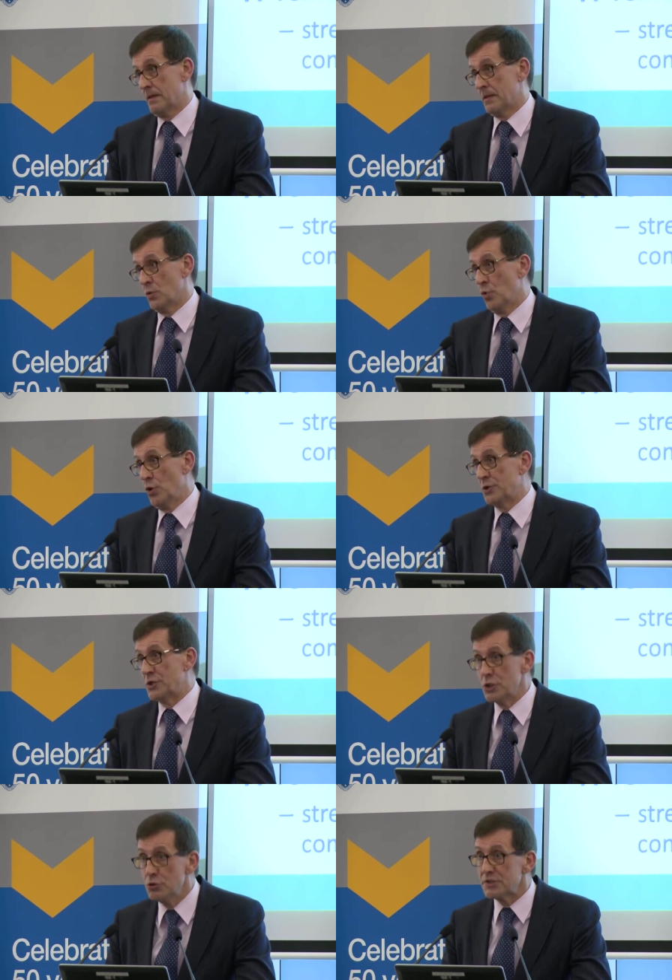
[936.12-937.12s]
The word
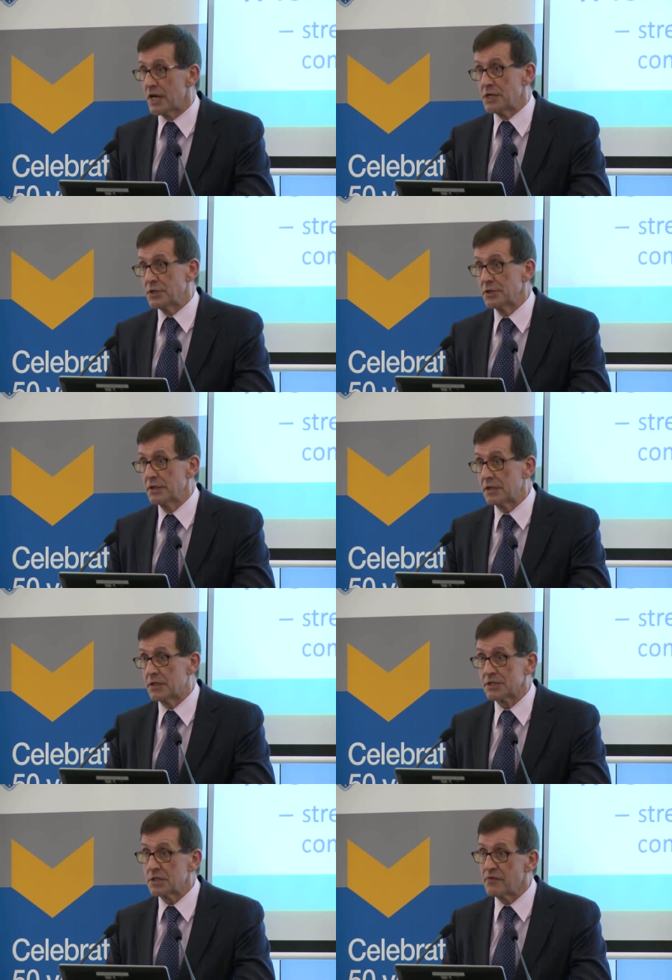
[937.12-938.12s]
newsagent
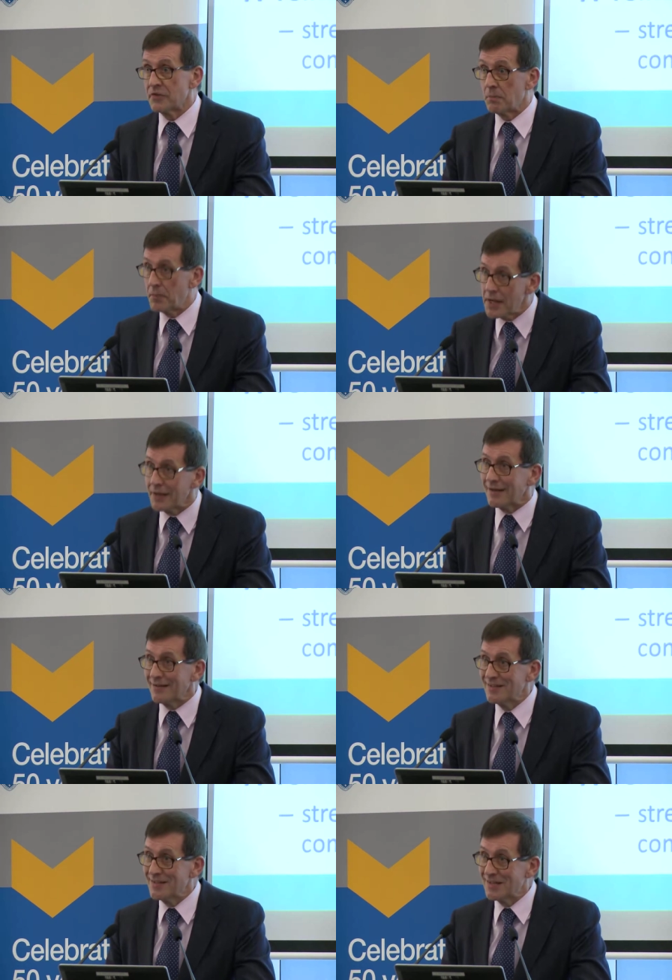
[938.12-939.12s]
doesn't even appear
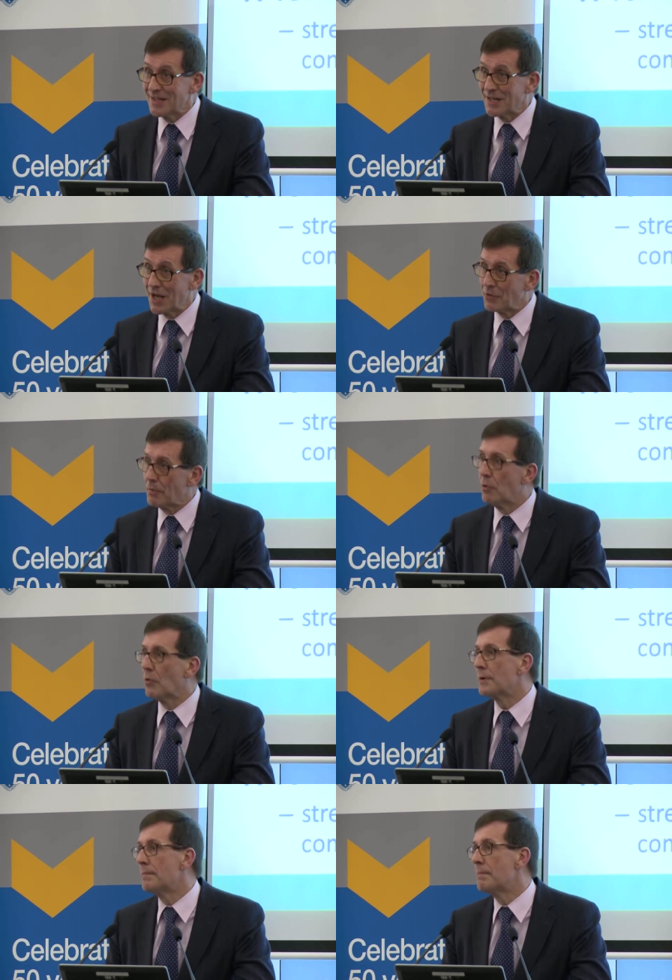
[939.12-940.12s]
in our
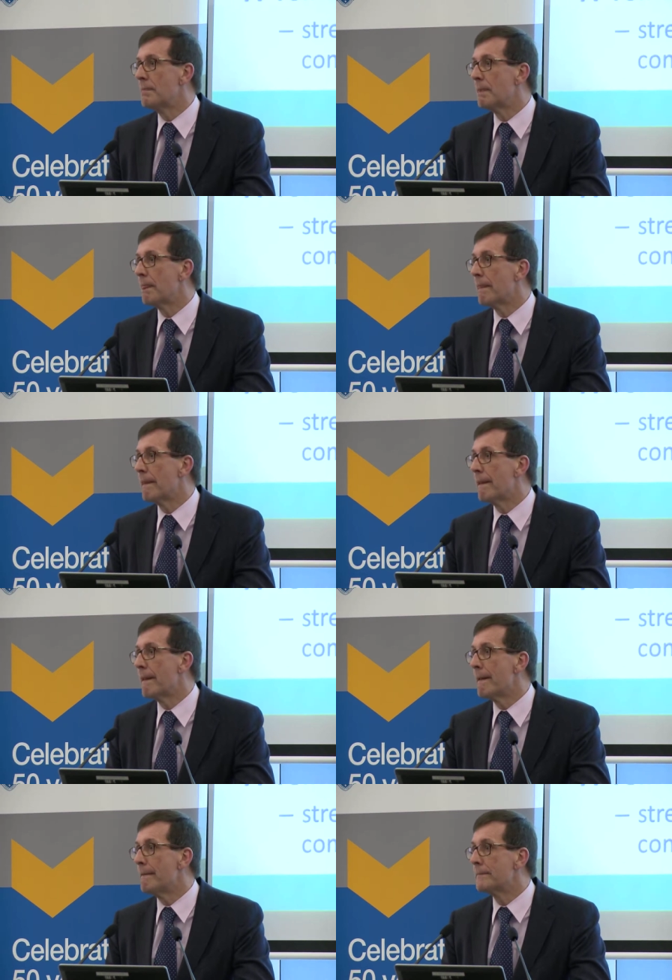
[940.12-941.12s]
report,
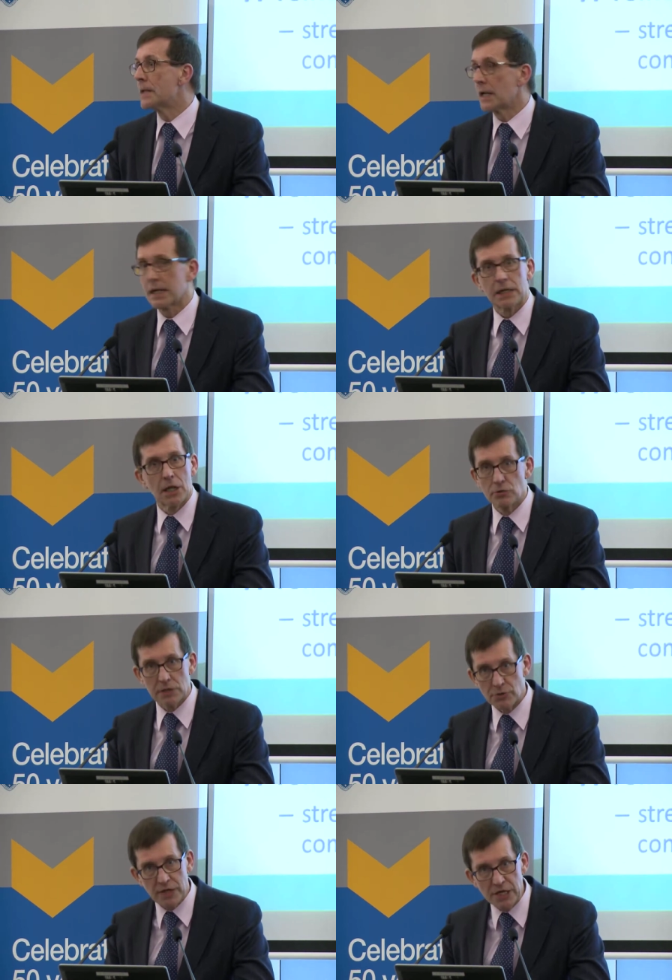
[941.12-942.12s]
let alone
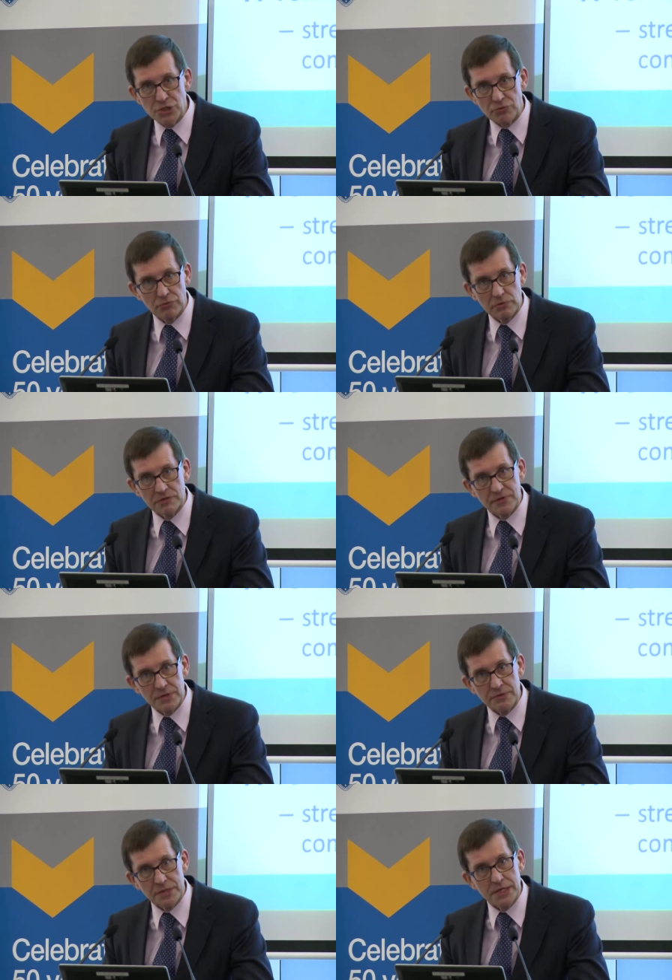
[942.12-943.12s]
location rules for
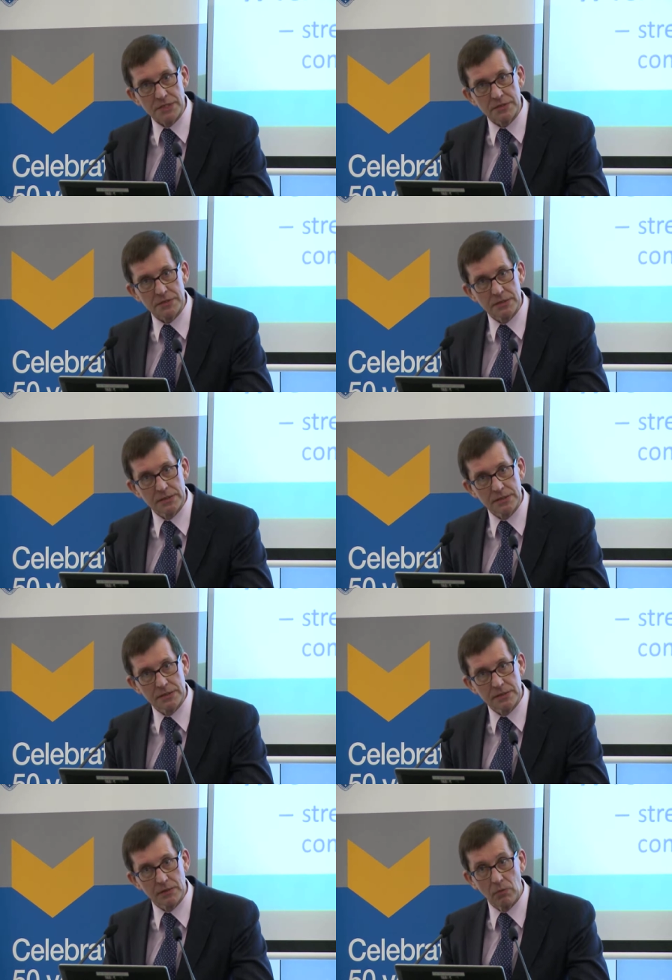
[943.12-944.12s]
newsagents.
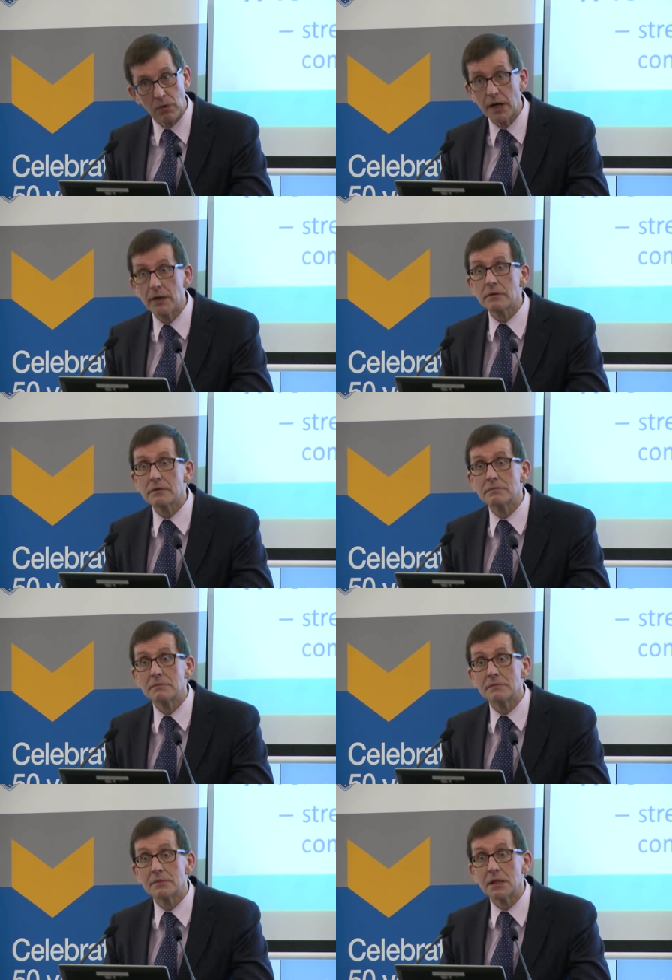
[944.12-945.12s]
Why not?
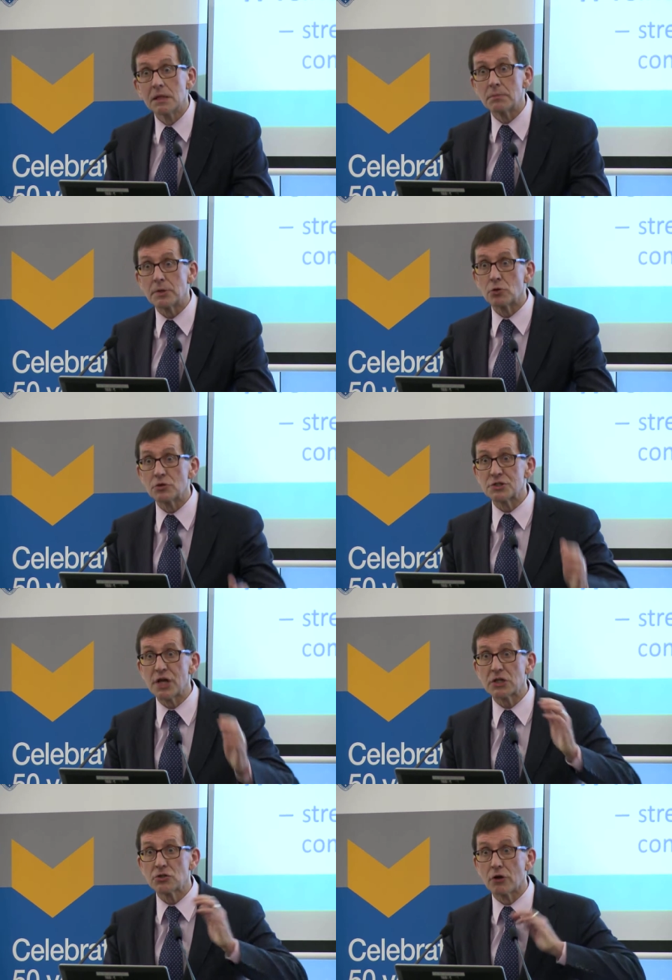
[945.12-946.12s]
Because
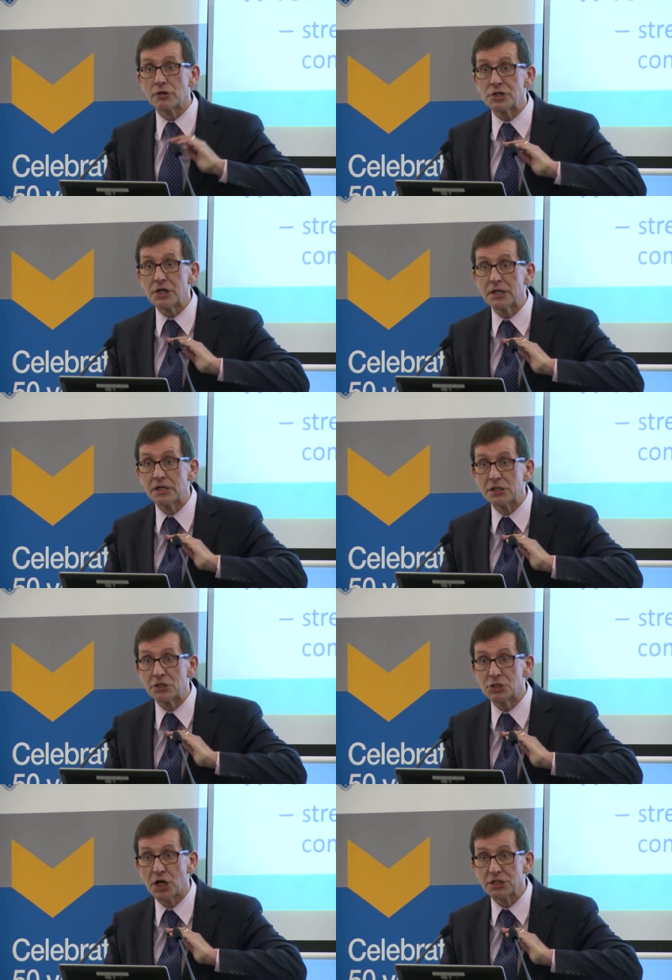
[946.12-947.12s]
technology
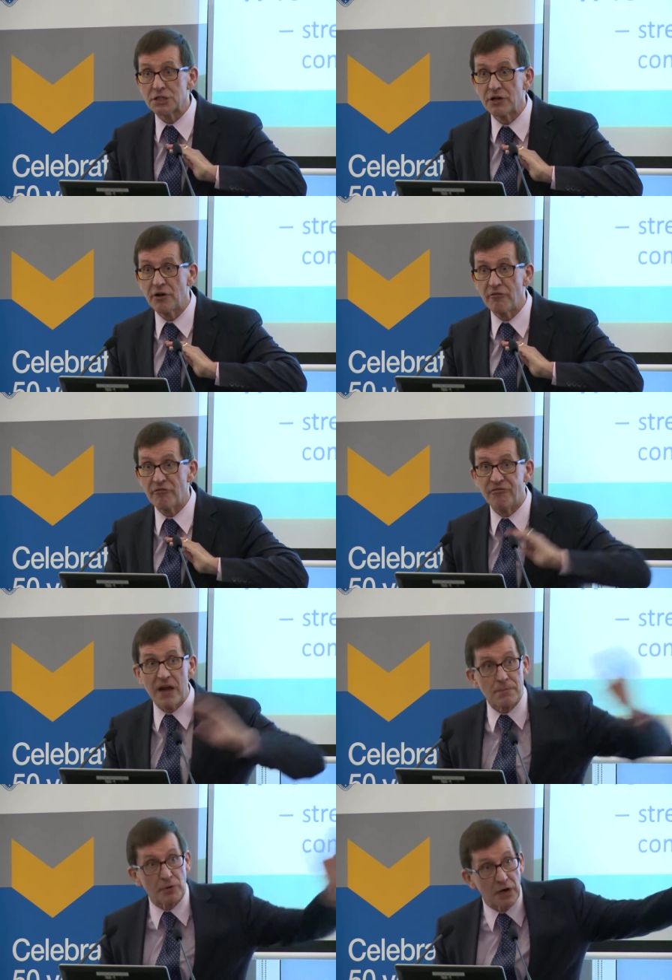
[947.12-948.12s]
just
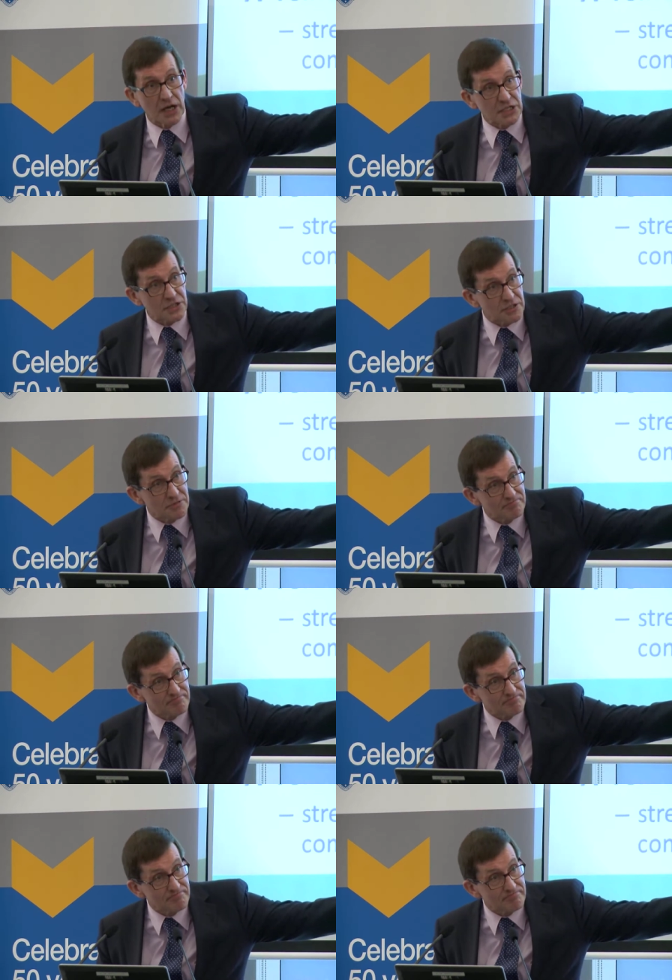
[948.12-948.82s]
vaporized it.